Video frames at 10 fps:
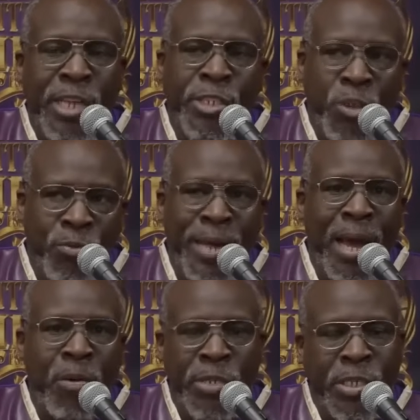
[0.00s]
And so
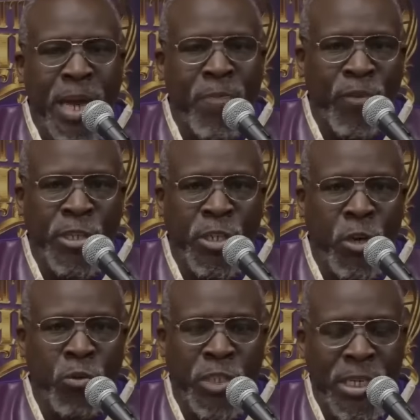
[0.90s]
now it's time for us
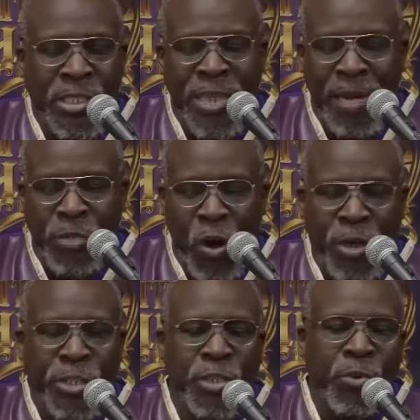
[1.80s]
to go 10 times harder.